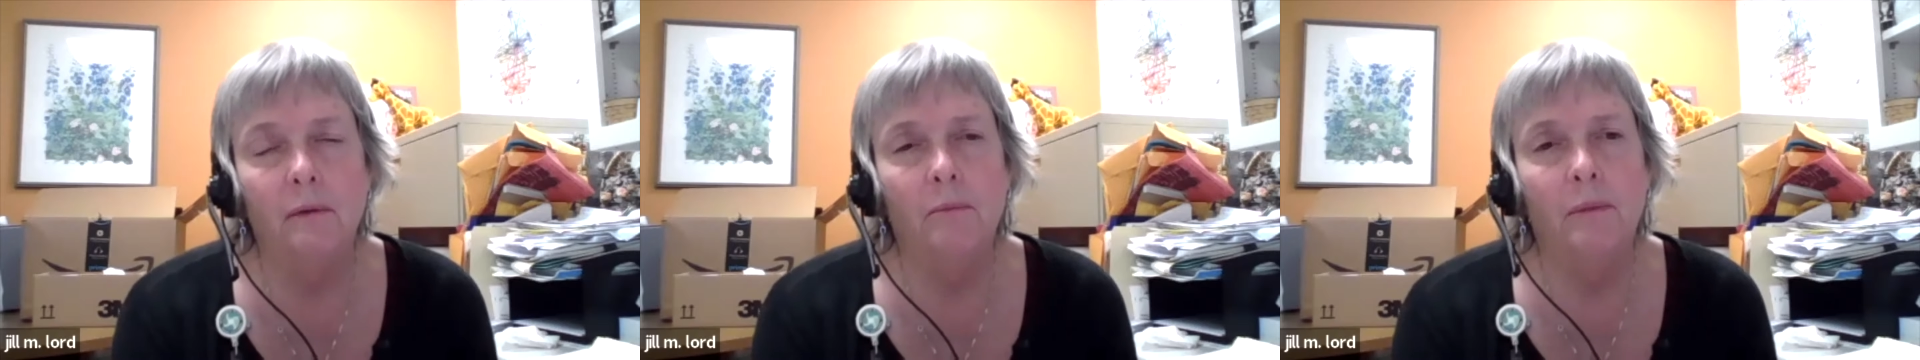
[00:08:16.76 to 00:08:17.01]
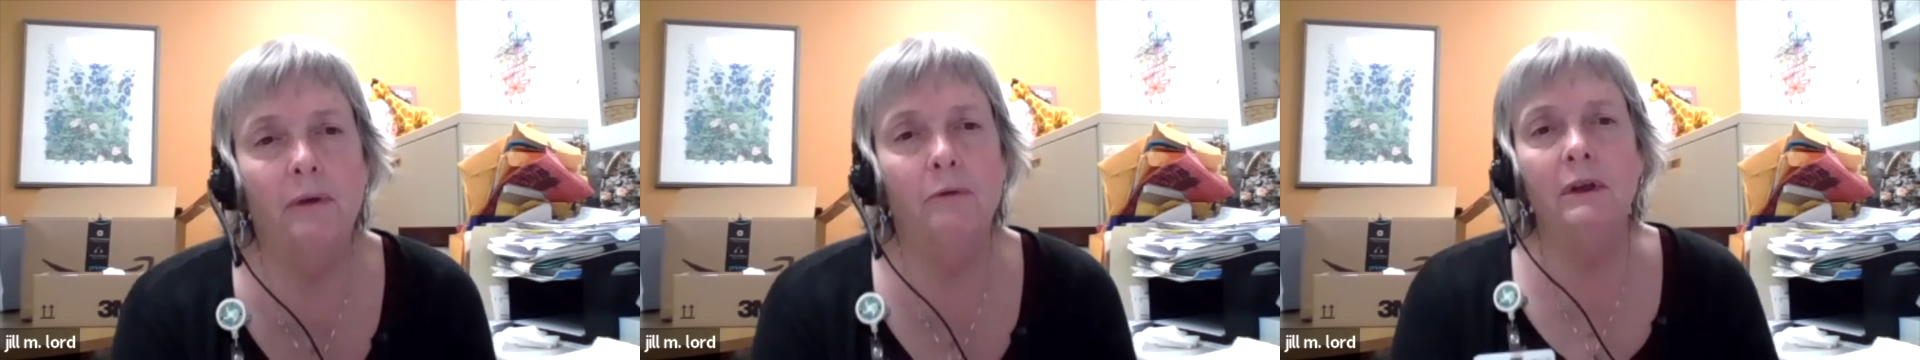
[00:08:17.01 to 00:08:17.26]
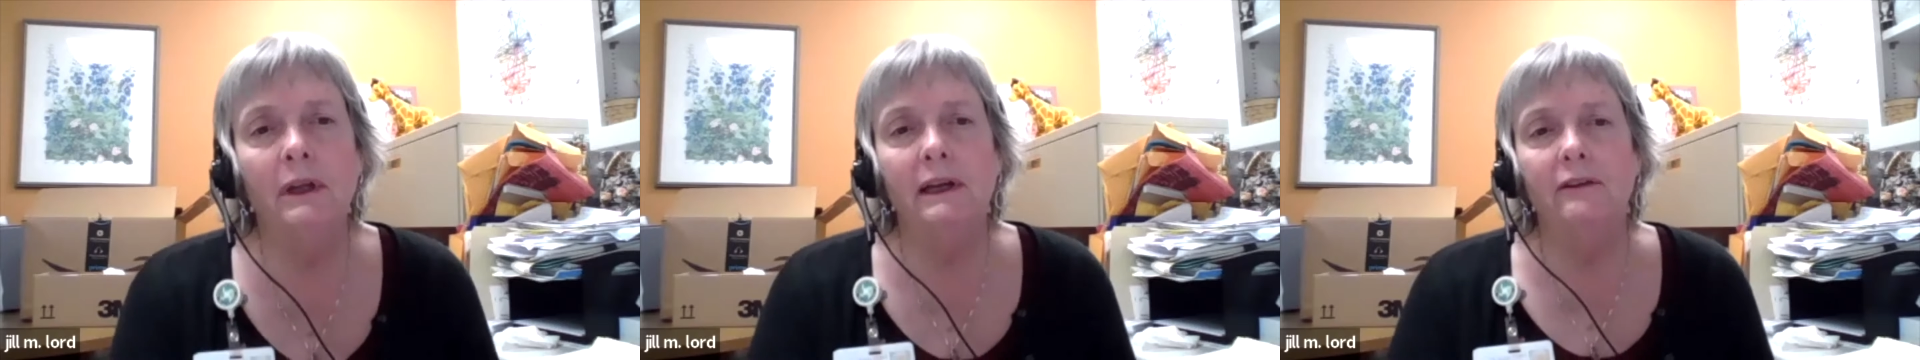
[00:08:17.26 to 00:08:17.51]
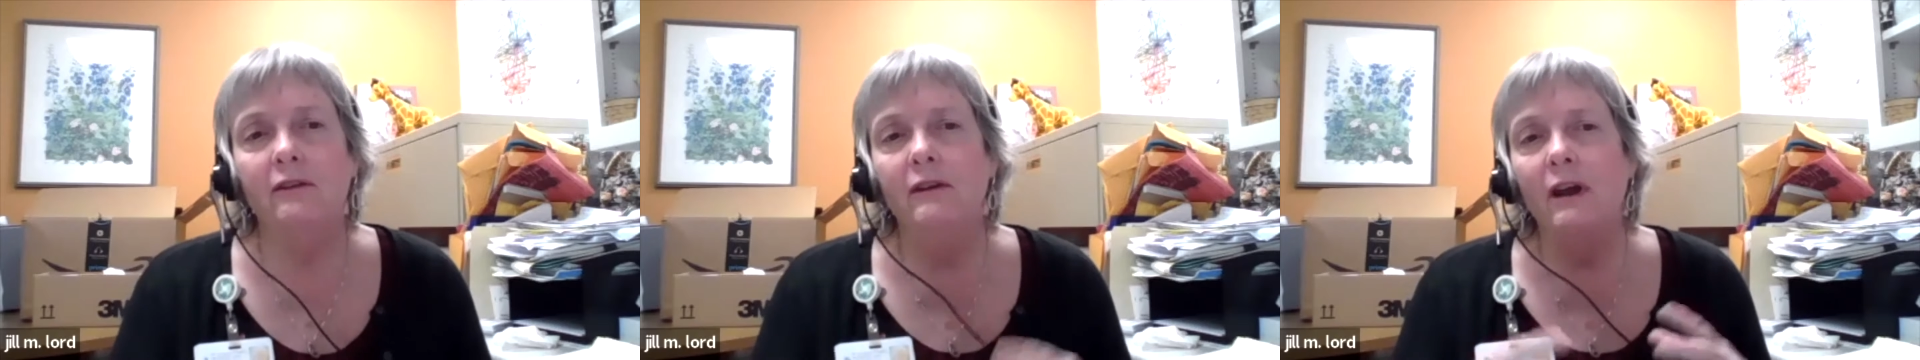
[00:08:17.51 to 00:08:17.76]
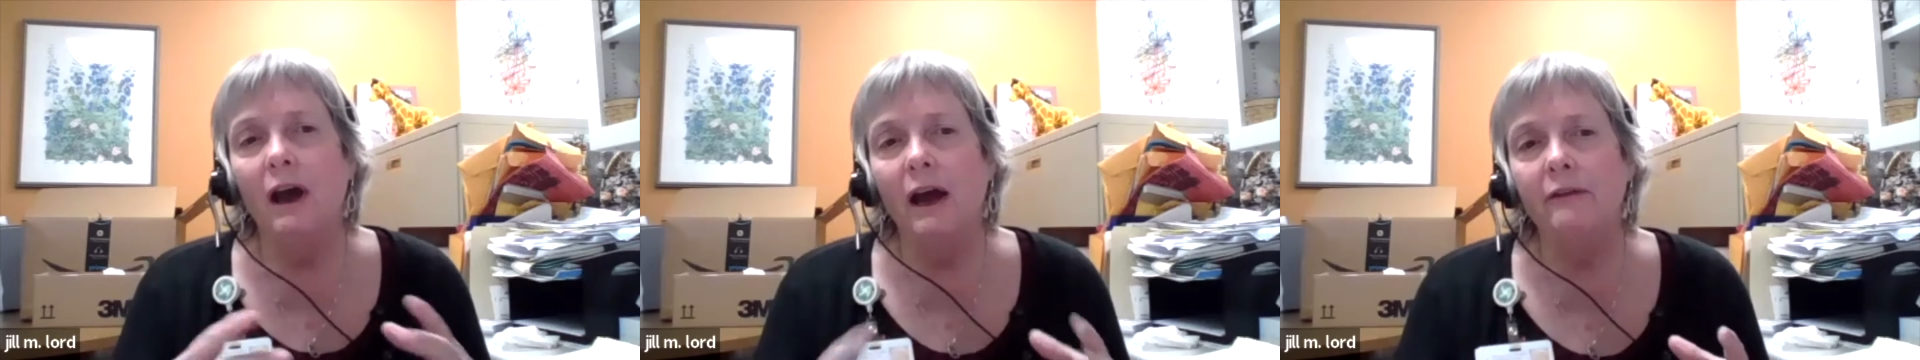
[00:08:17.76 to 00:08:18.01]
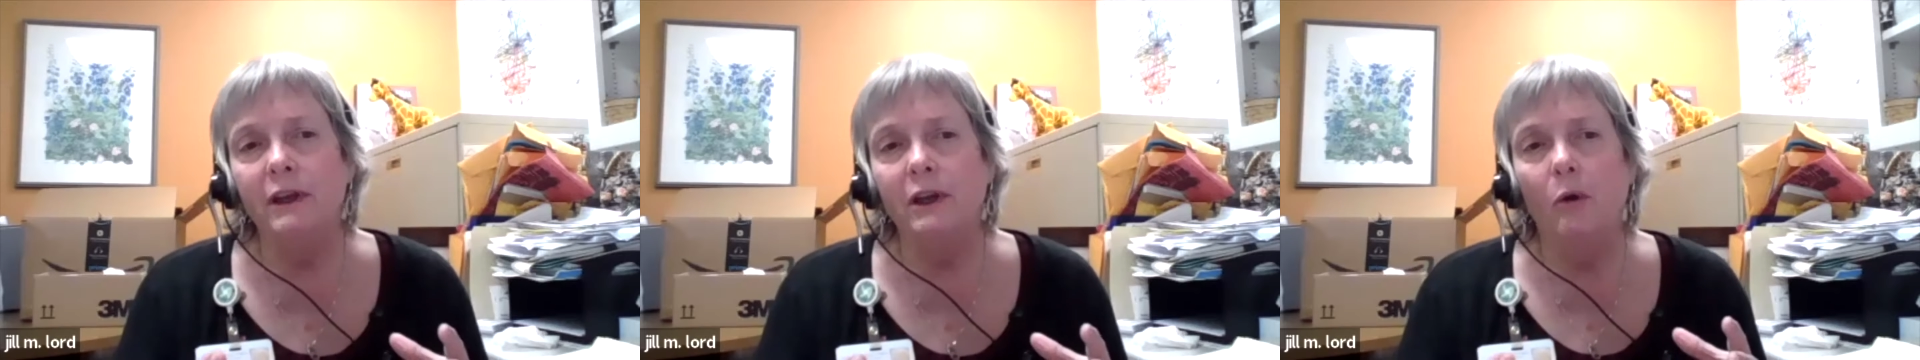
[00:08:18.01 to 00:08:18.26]
But really, it's not
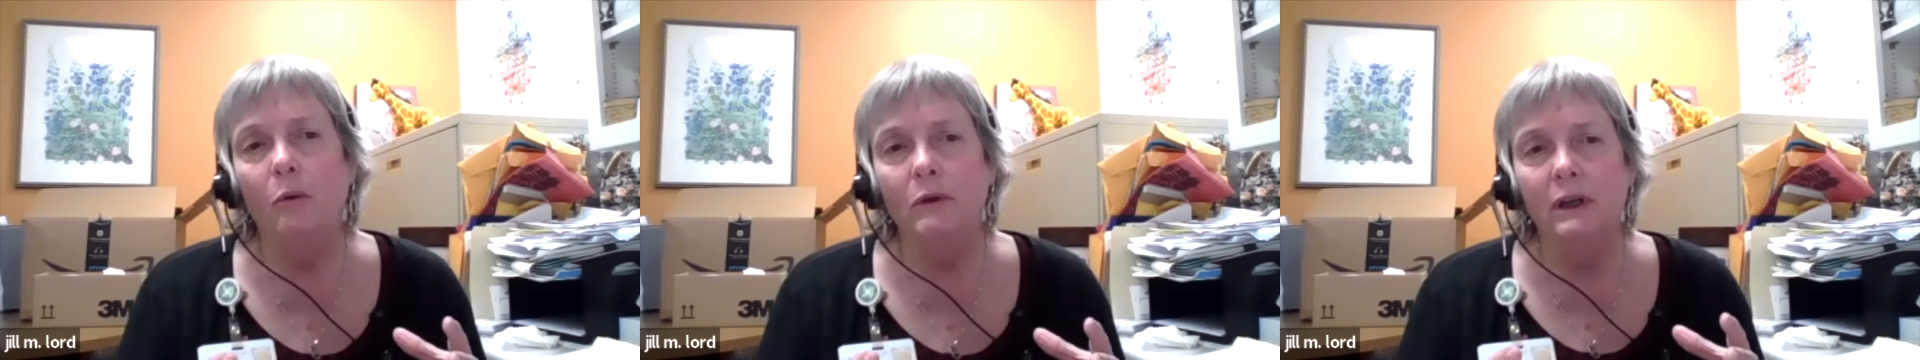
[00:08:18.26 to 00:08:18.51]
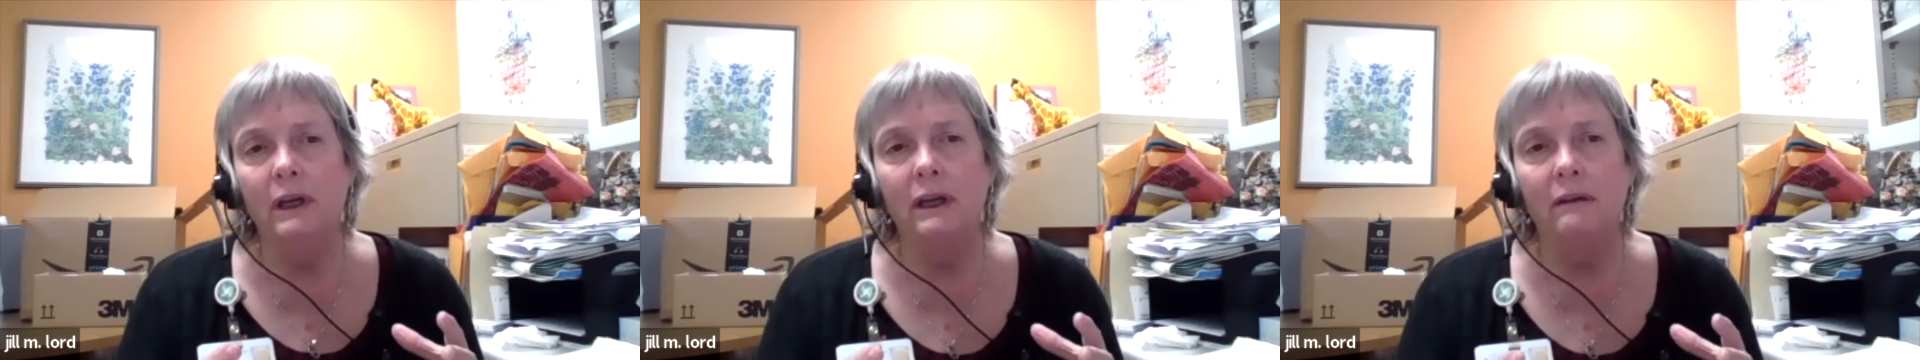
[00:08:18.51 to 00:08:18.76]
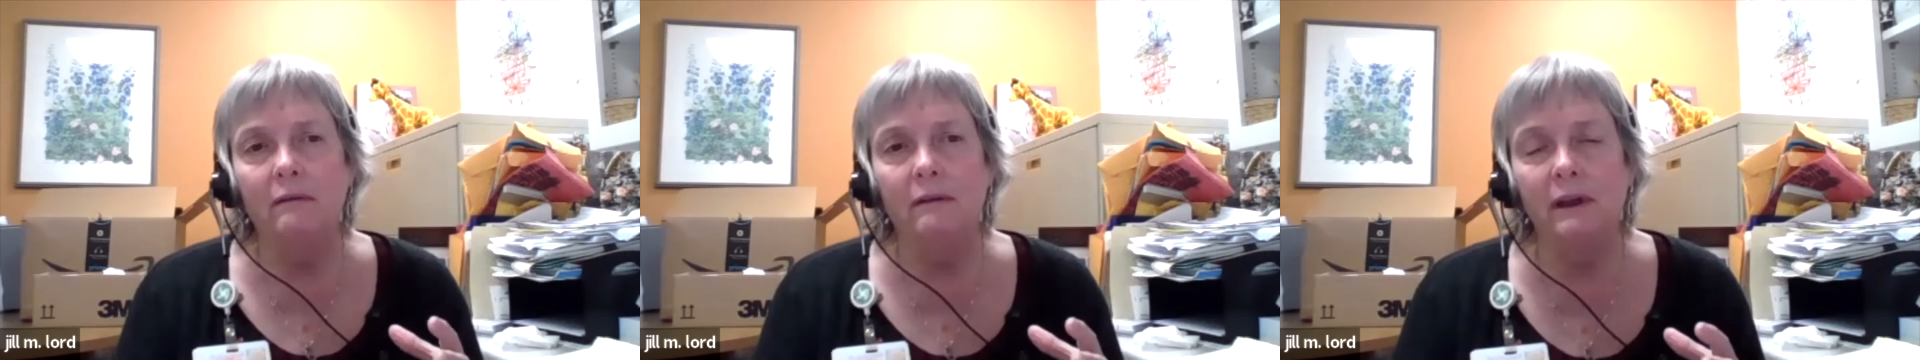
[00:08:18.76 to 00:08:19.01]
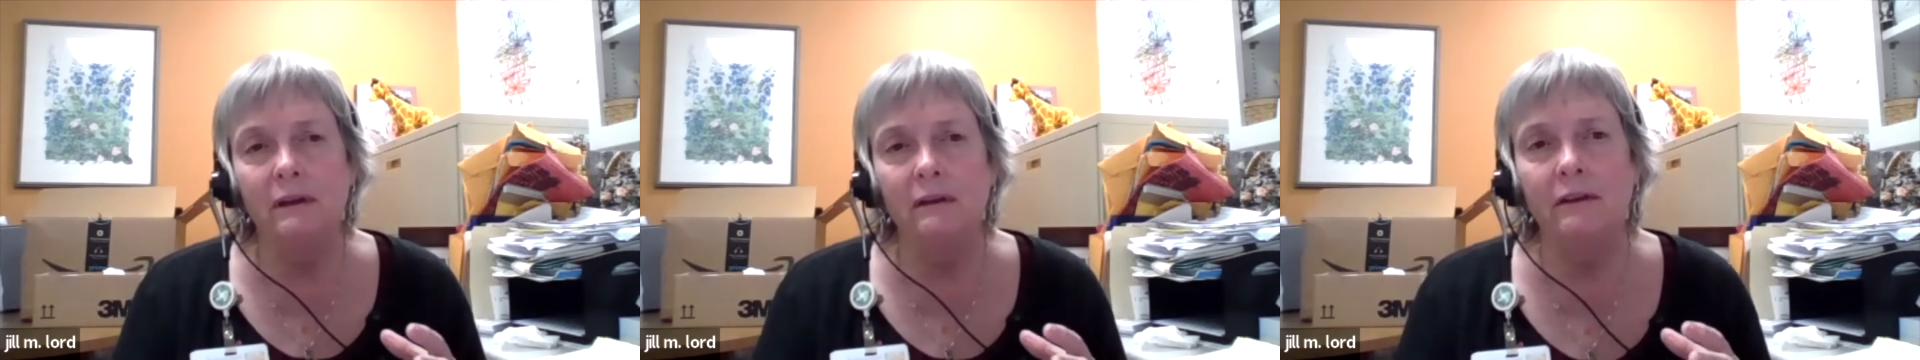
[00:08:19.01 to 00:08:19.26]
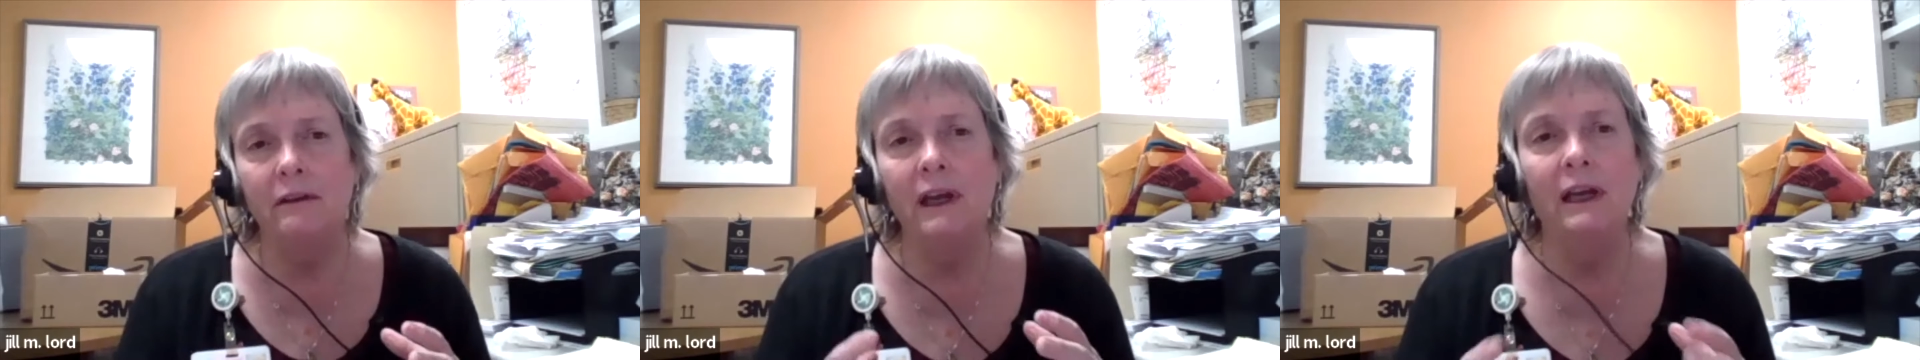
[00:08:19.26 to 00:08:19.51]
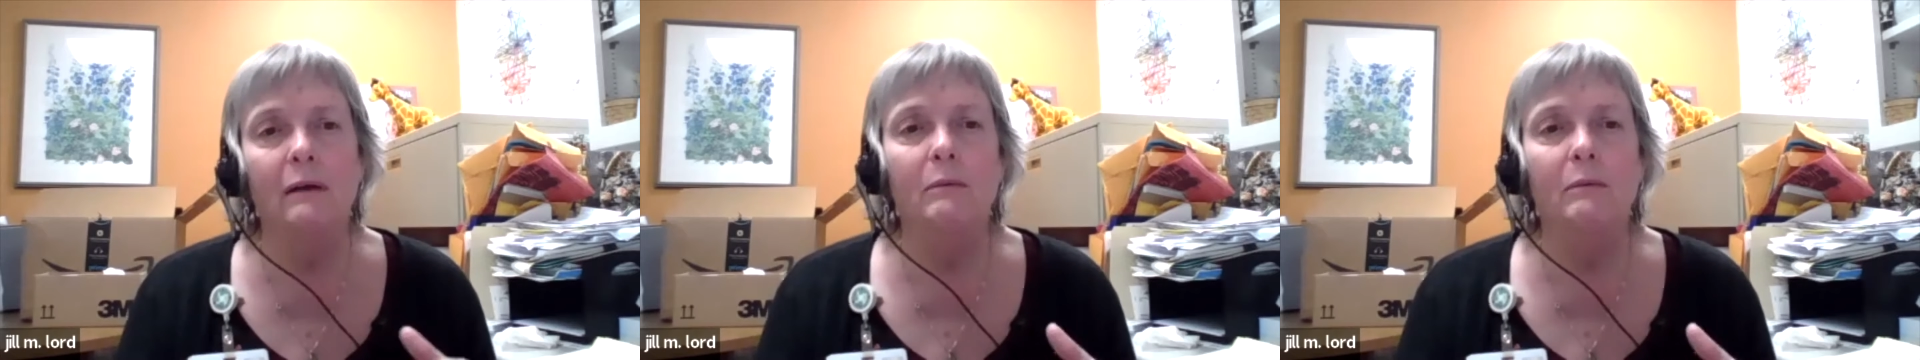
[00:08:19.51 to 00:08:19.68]
the only thing.